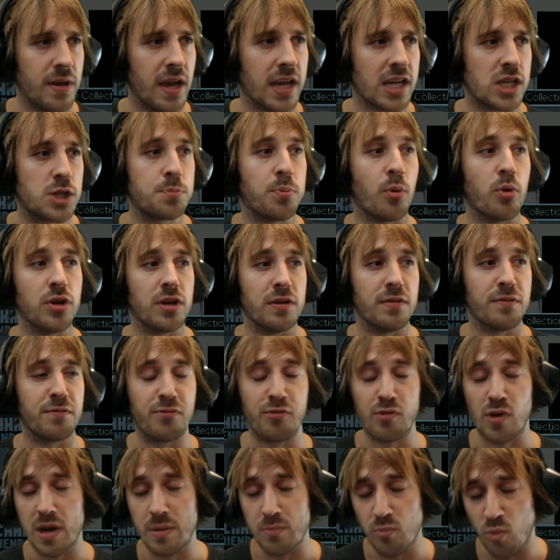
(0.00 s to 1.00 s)
export in
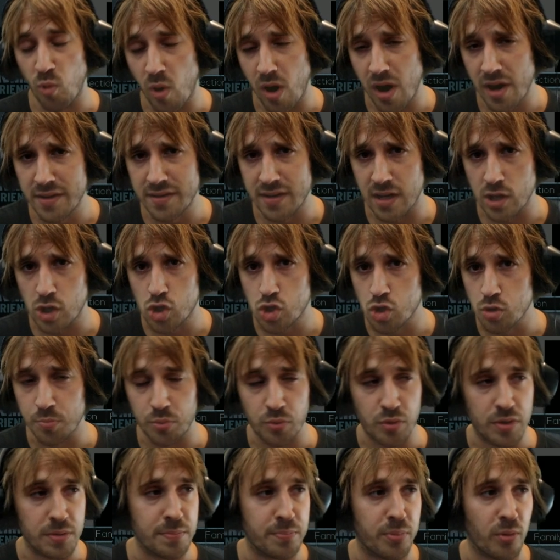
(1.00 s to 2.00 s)
frame 1, that's
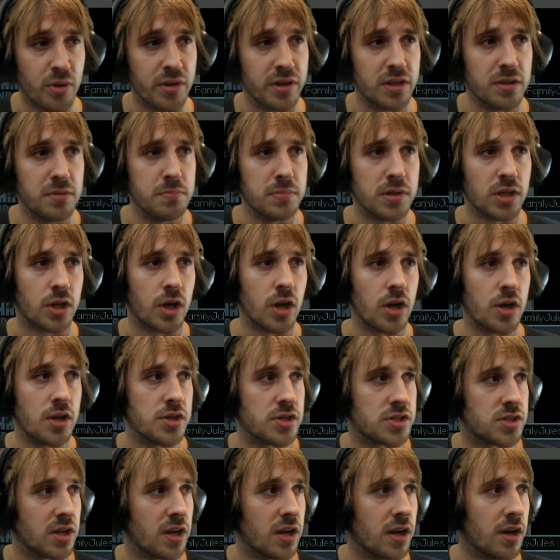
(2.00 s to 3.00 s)
super important,
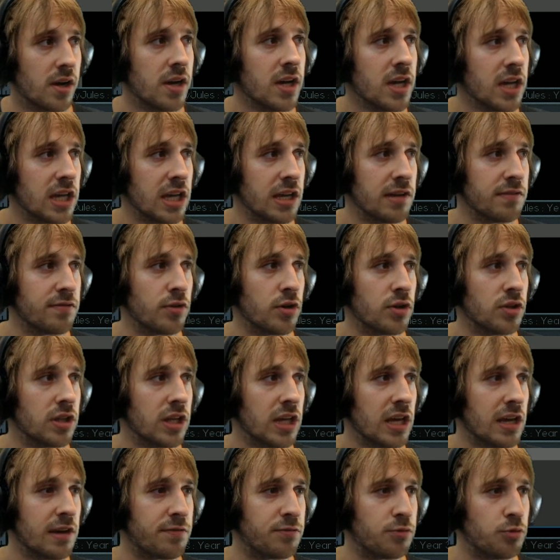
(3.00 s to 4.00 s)
because even
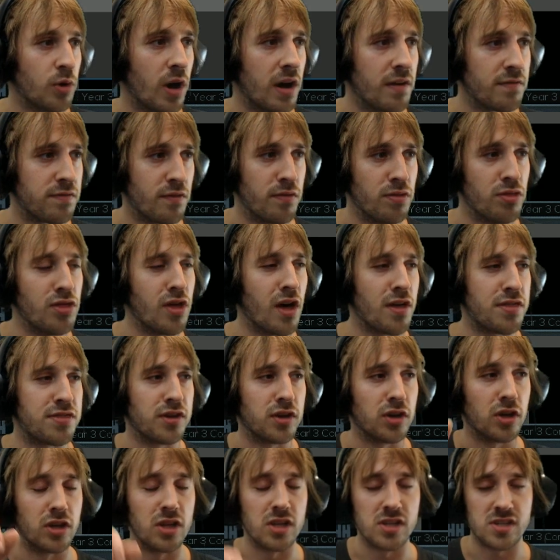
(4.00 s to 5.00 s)
if you have
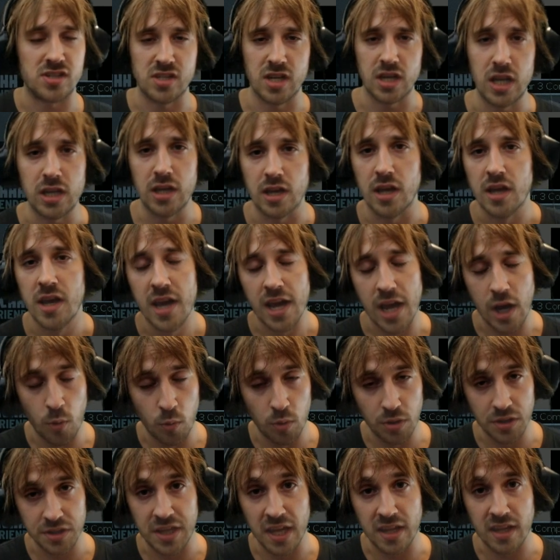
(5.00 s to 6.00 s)
nothing on the scene, it
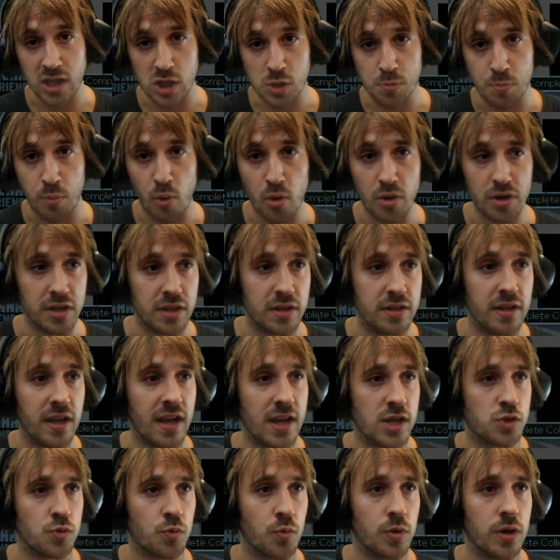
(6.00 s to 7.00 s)
will get exported
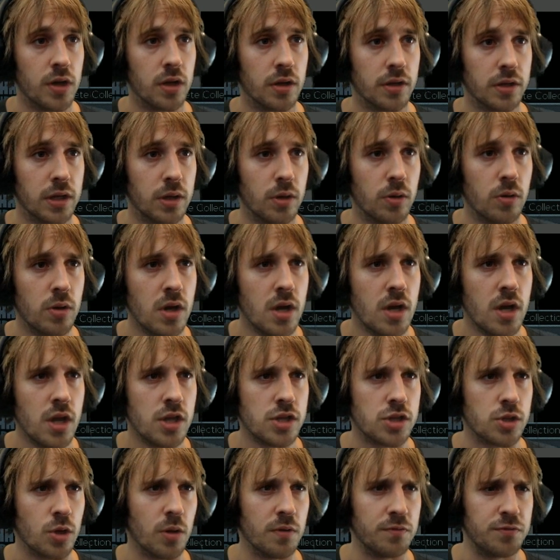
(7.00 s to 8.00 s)
as well, you know.
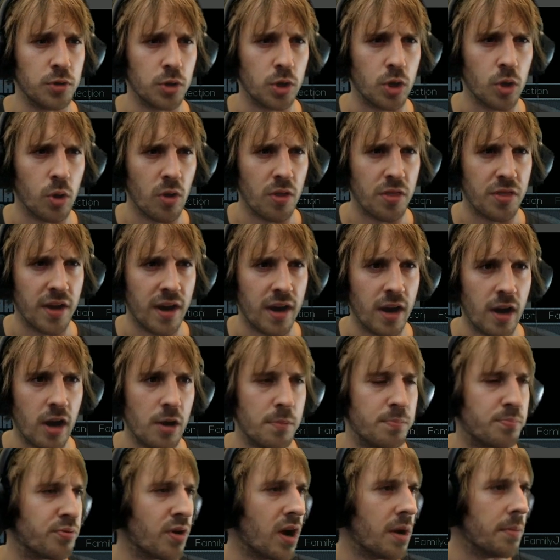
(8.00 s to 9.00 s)
So if you go there,
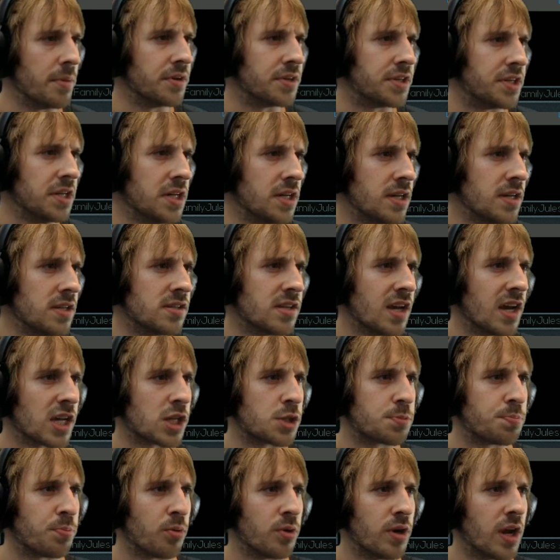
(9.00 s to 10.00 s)
properties,
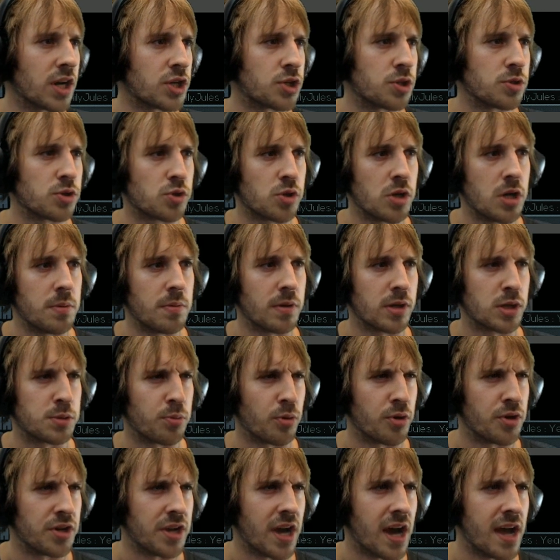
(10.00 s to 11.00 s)
export ActionScript,
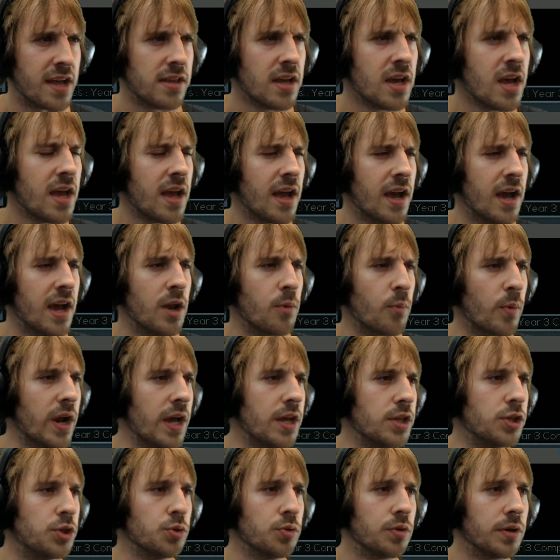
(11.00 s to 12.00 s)
export that, and what I
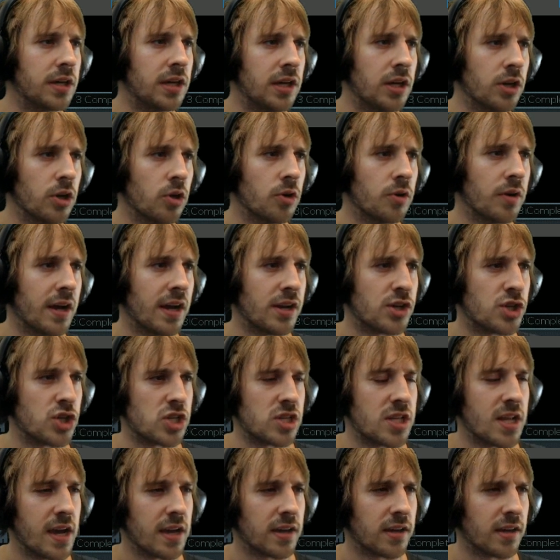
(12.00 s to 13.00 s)
do here, I just
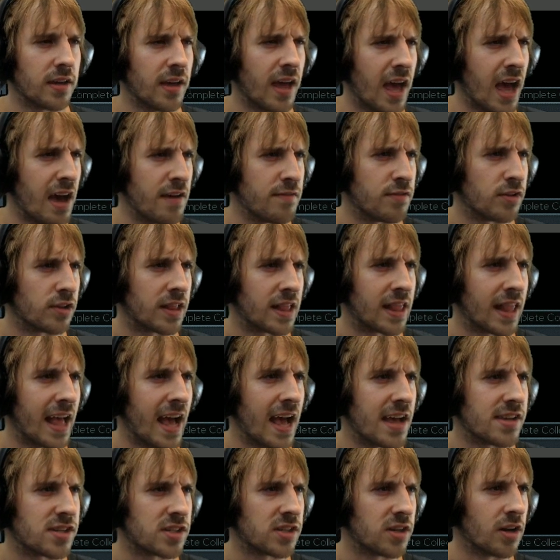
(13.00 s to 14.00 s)
like have a
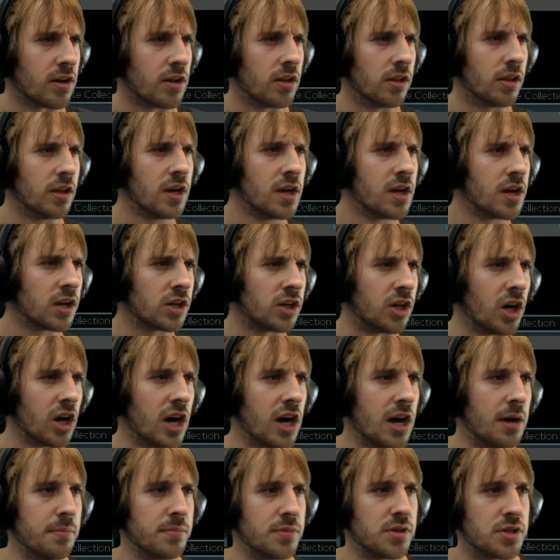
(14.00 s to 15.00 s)
class called
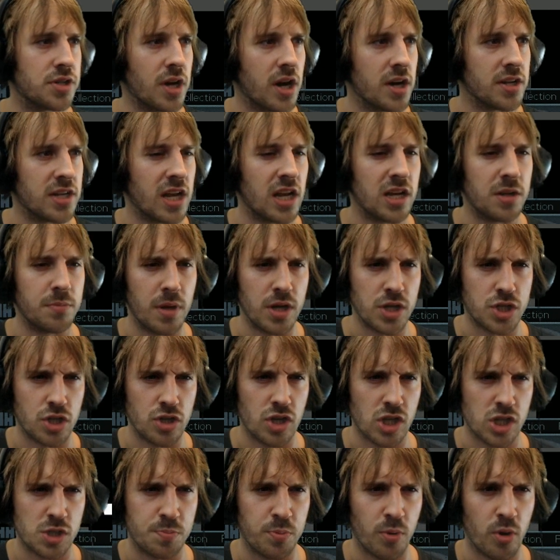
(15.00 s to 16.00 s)

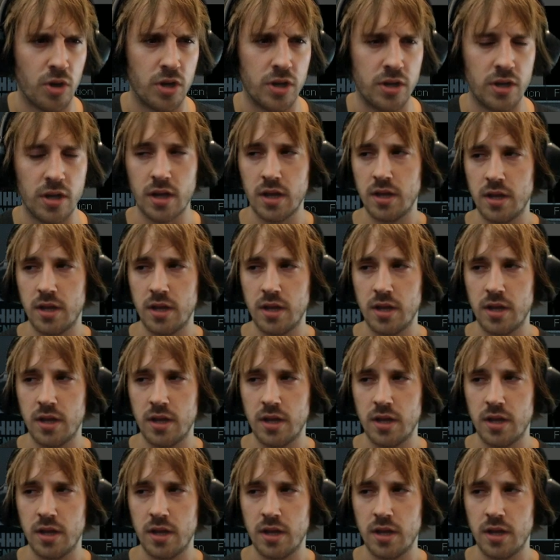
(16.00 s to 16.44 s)
com.animationExported.